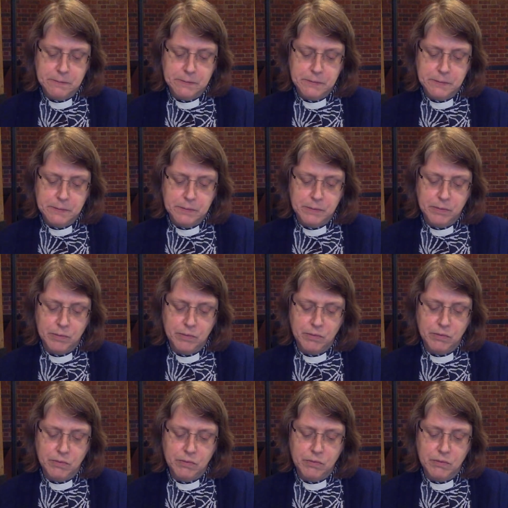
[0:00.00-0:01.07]

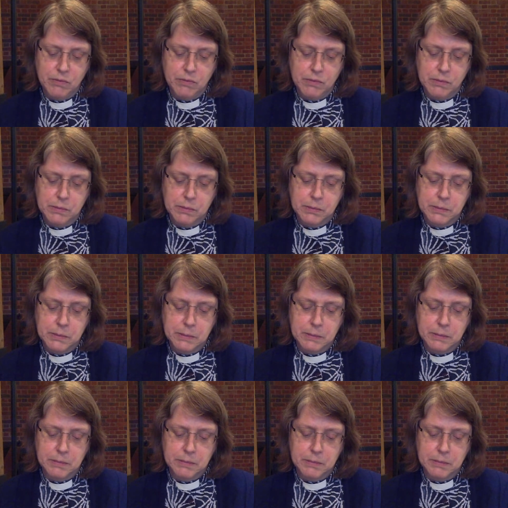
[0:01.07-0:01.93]
[no speech]